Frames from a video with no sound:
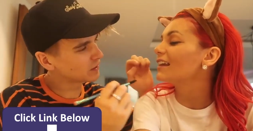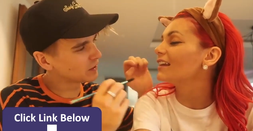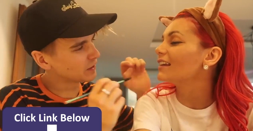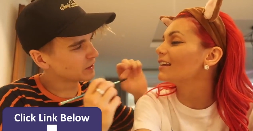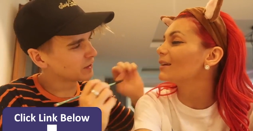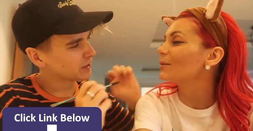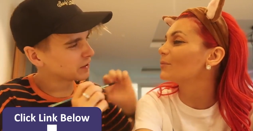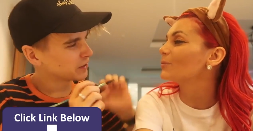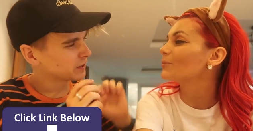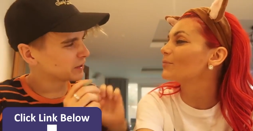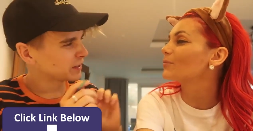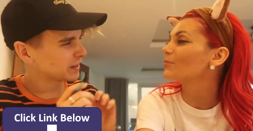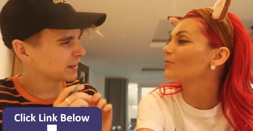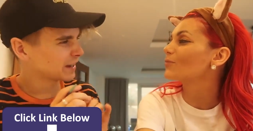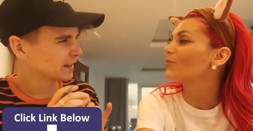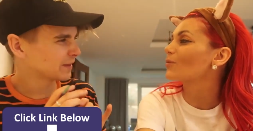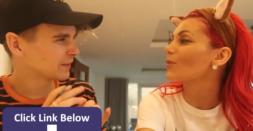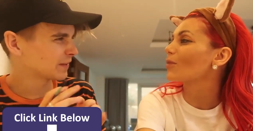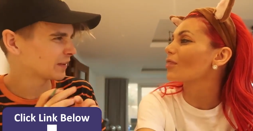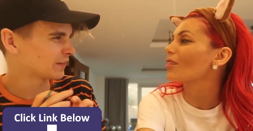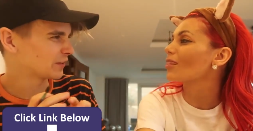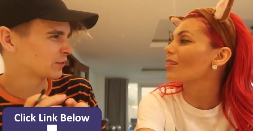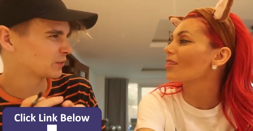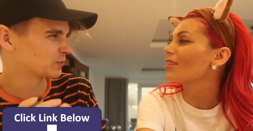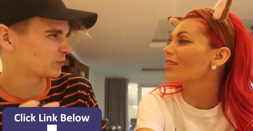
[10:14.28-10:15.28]
Speaker 1: Oh, and I can not get it.
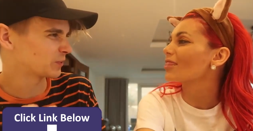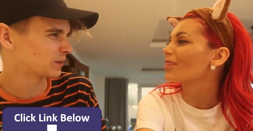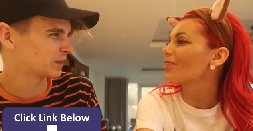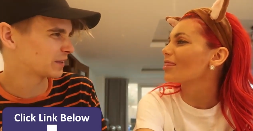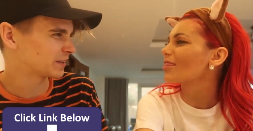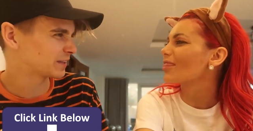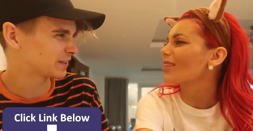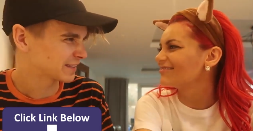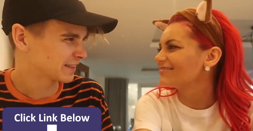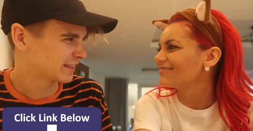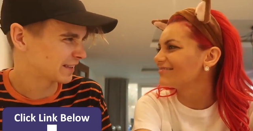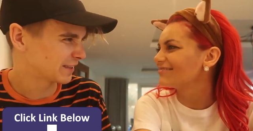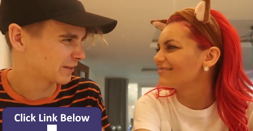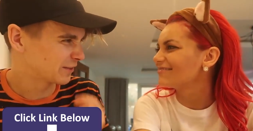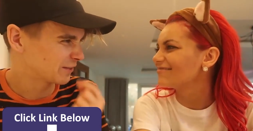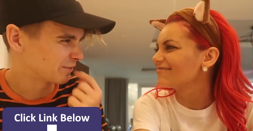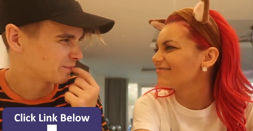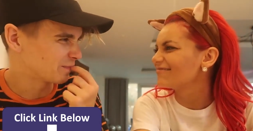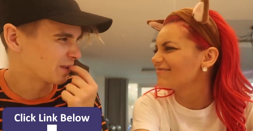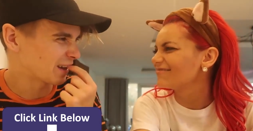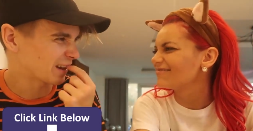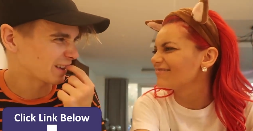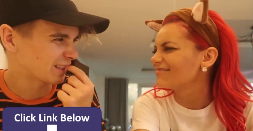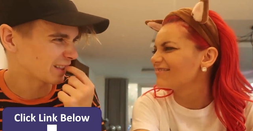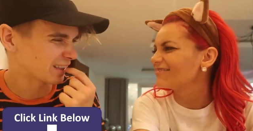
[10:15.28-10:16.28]
That was weird. The little
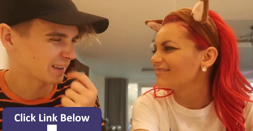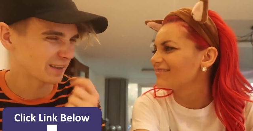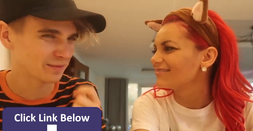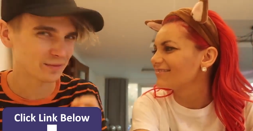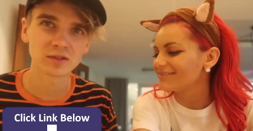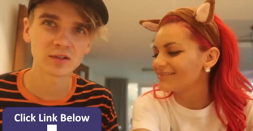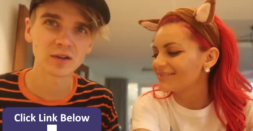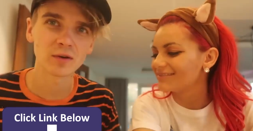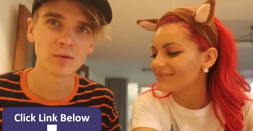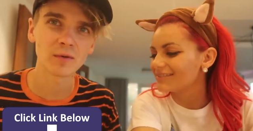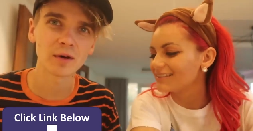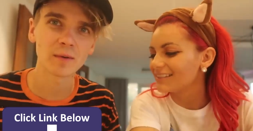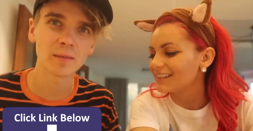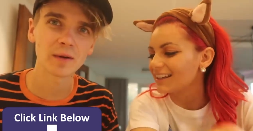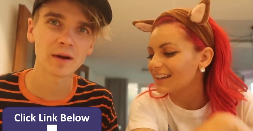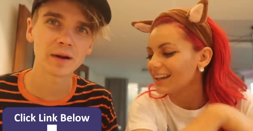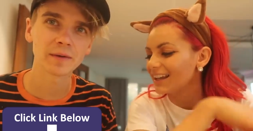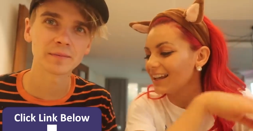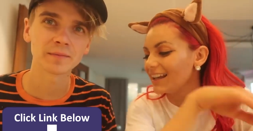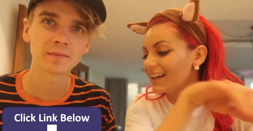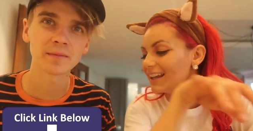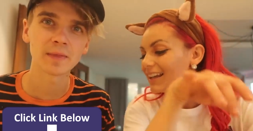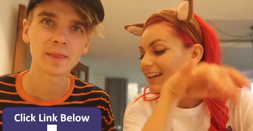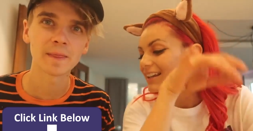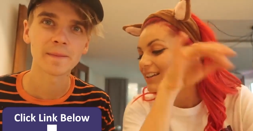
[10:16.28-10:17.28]
black thing, don't worry about
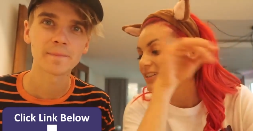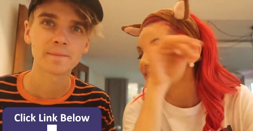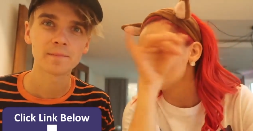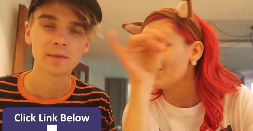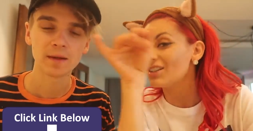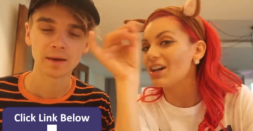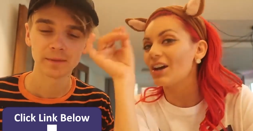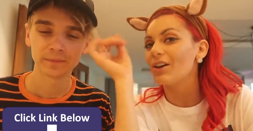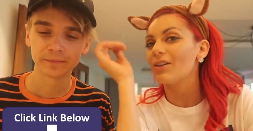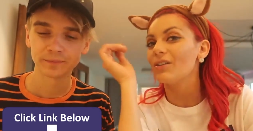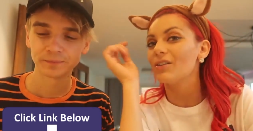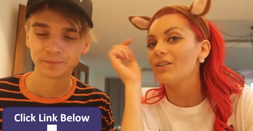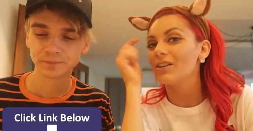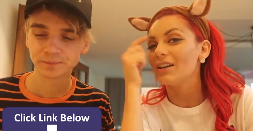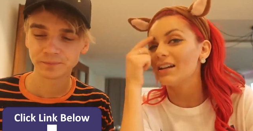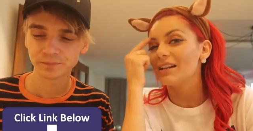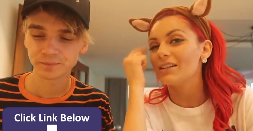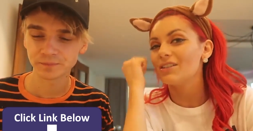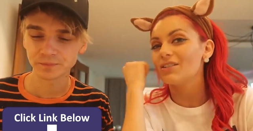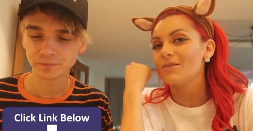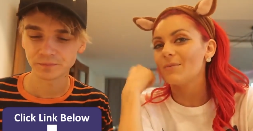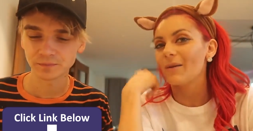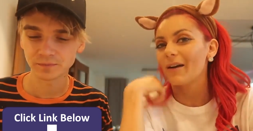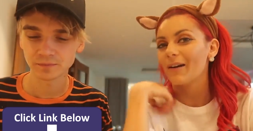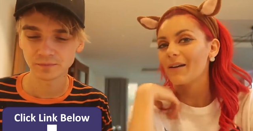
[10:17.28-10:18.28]
it.
Speaker 2: So, you need to
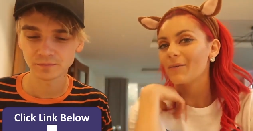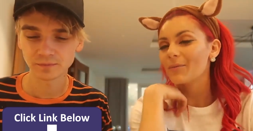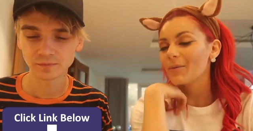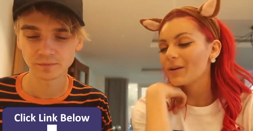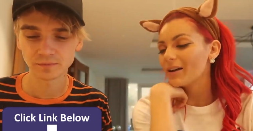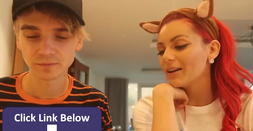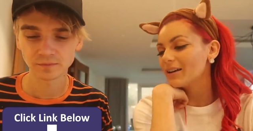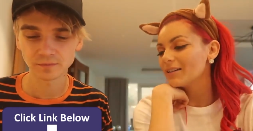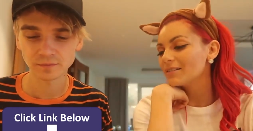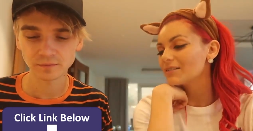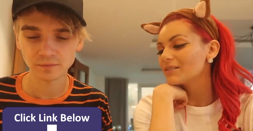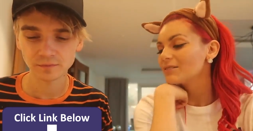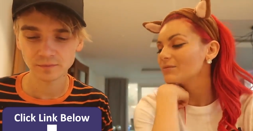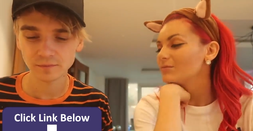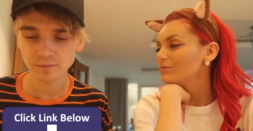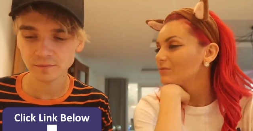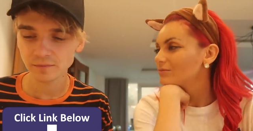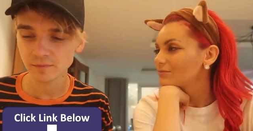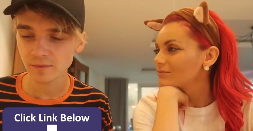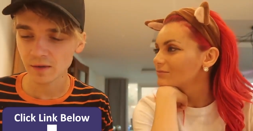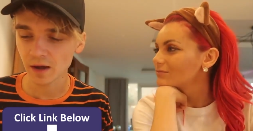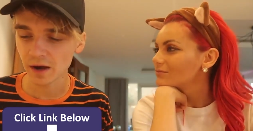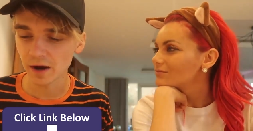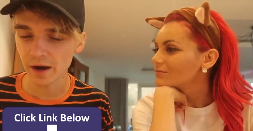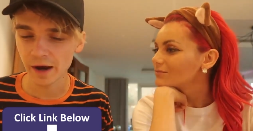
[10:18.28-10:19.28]
do my eyebrows.
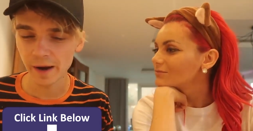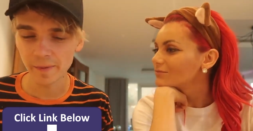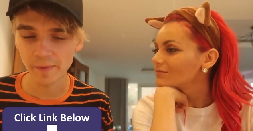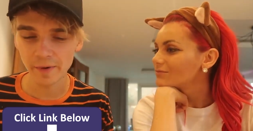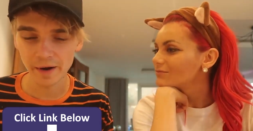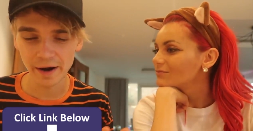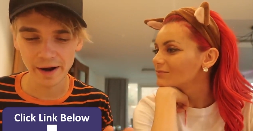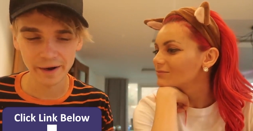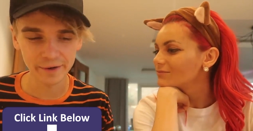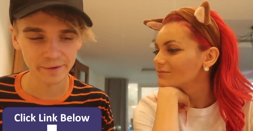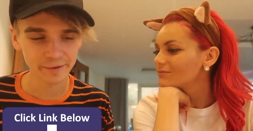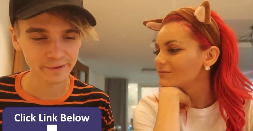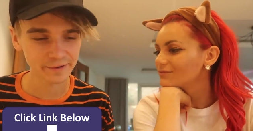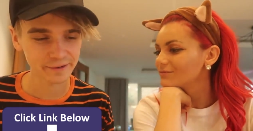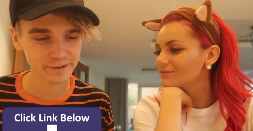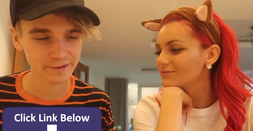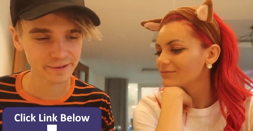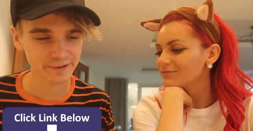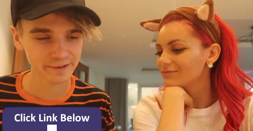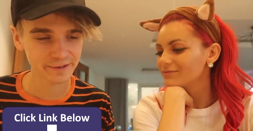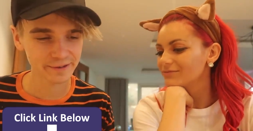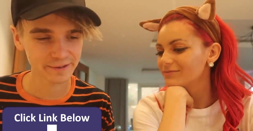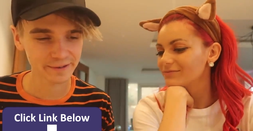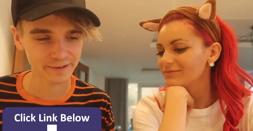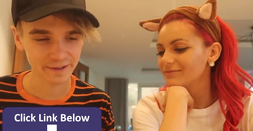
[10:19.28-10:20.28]

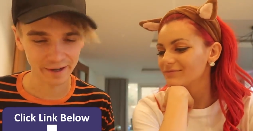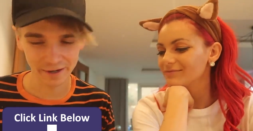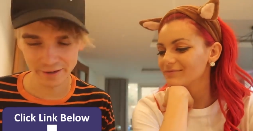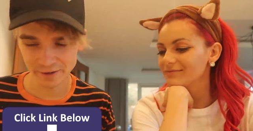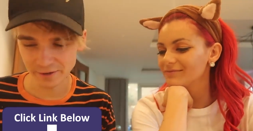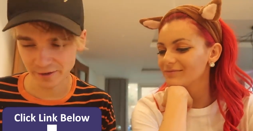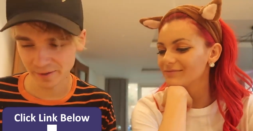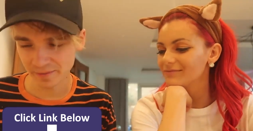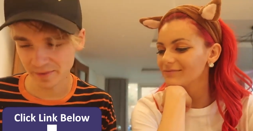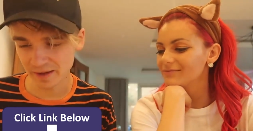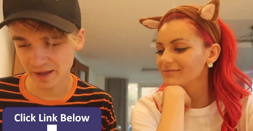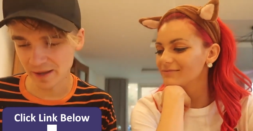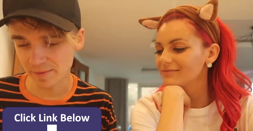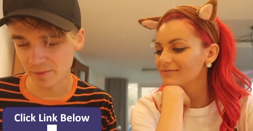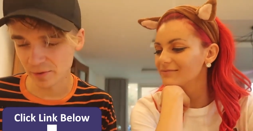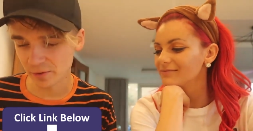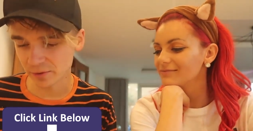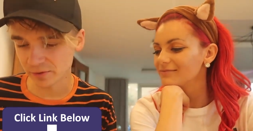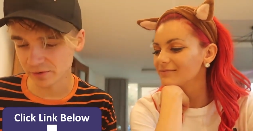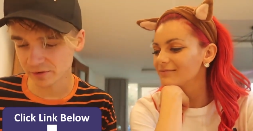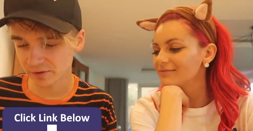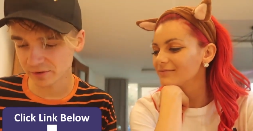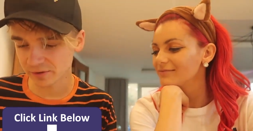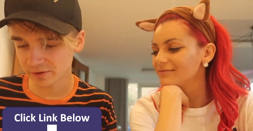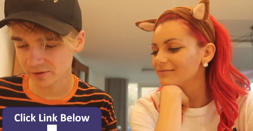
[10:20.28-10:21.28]
Speaker 1: Eyebrows. i come from
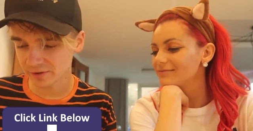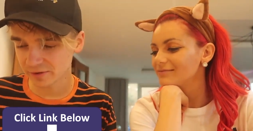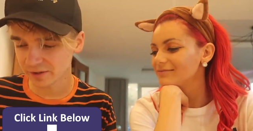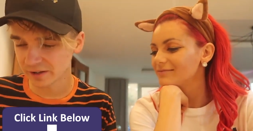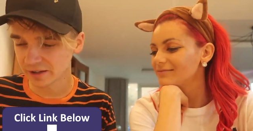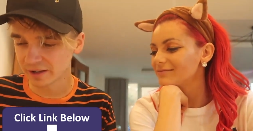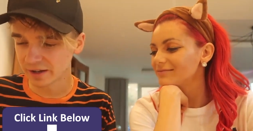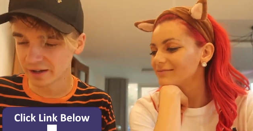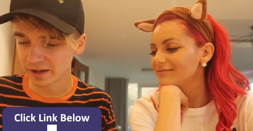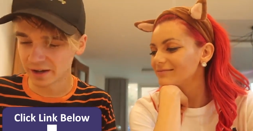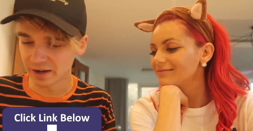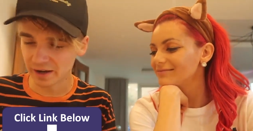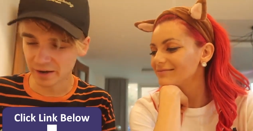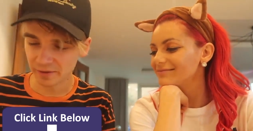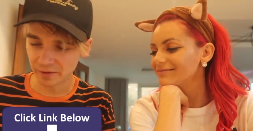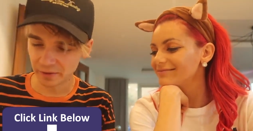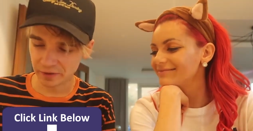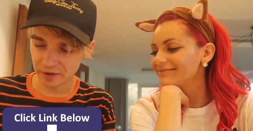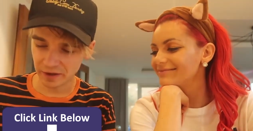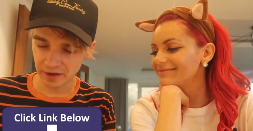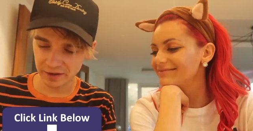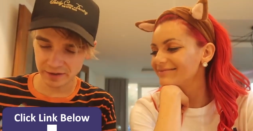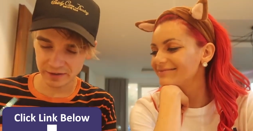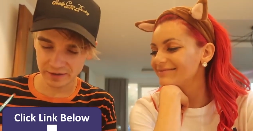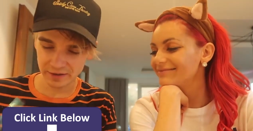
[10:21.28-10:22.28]
Hebrews. With
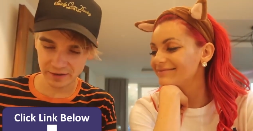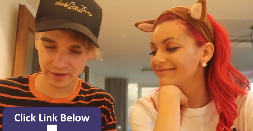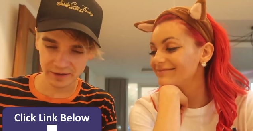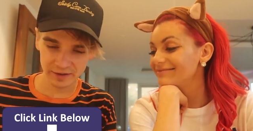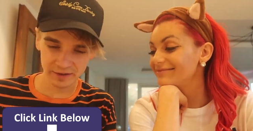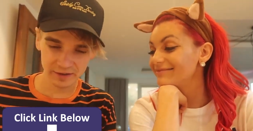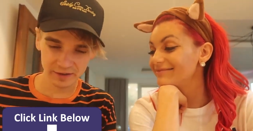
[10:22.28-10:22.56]
this?